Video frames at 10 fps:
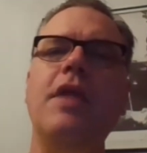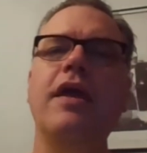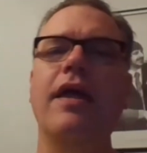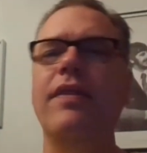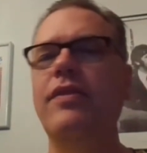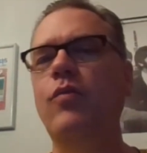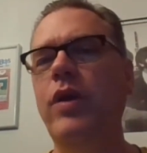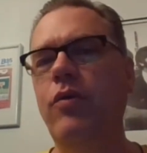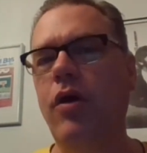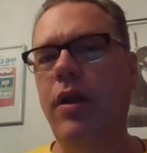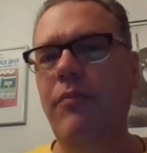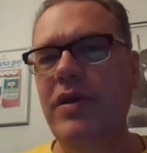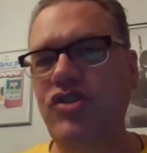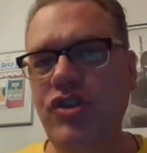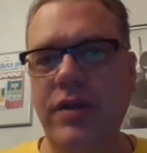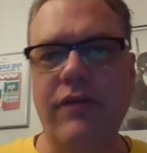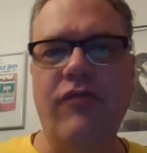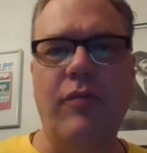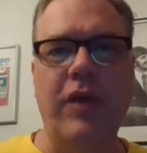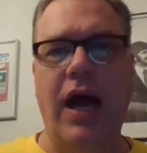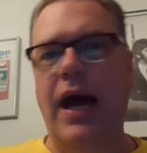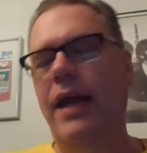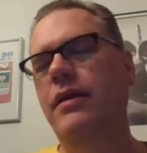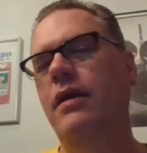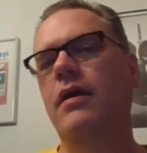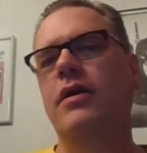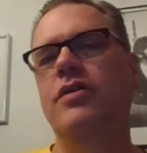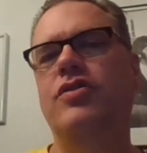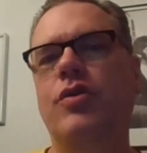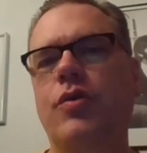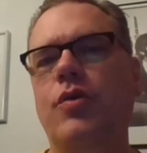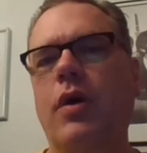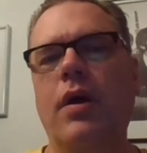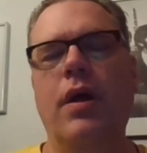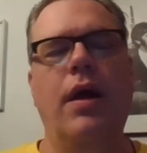Again, that we were on a mission from God to